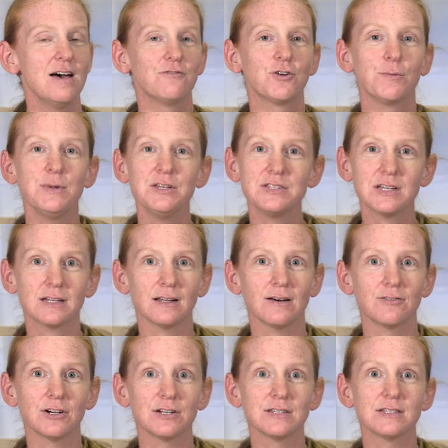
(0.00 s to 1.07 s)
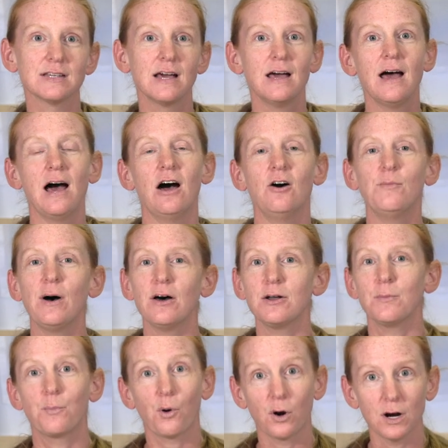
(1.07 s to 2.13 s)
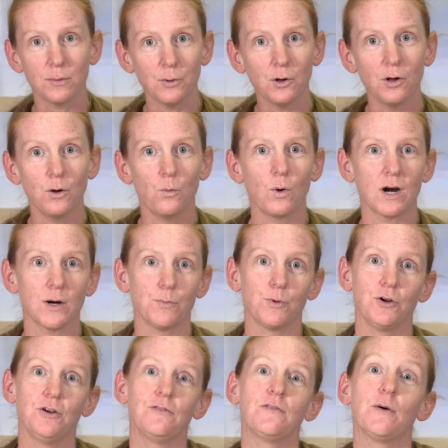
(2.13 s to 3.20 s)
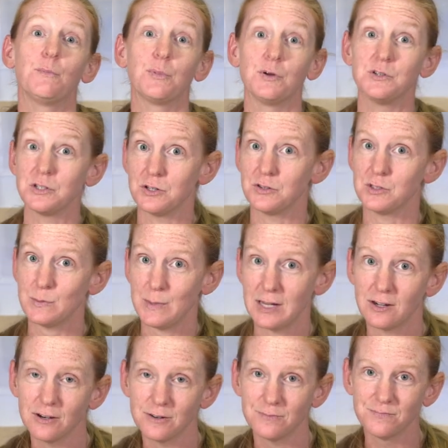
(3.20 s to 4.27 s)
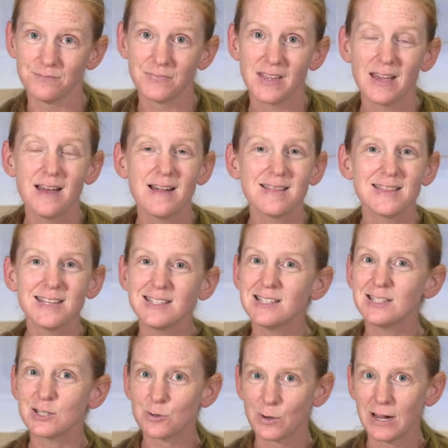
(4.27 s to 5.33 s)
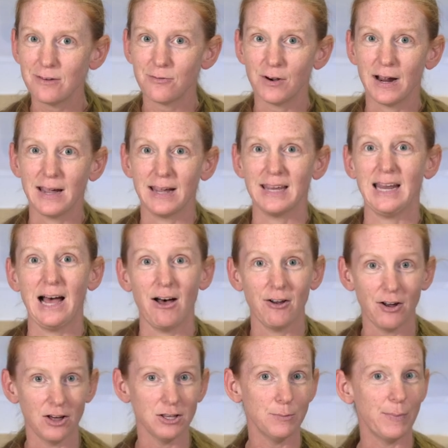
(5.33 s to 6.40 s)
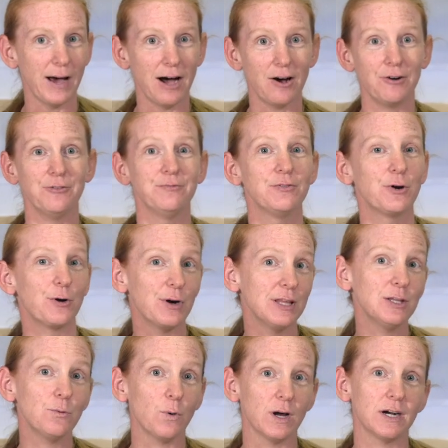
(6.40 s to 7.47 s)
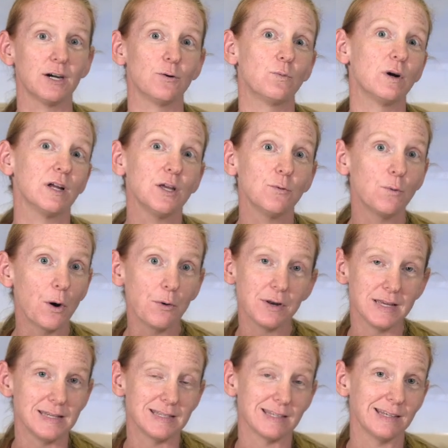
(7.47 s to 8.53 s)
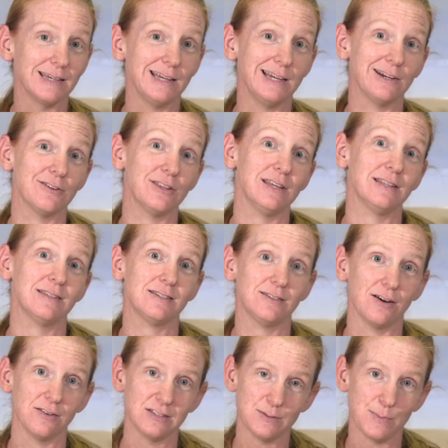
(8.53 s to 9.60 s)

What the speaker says: For music lovers, how about a portable, waterproof Bluetooth speaker? This is great for hanging out on the bow or in the water where you won't easily hear the installed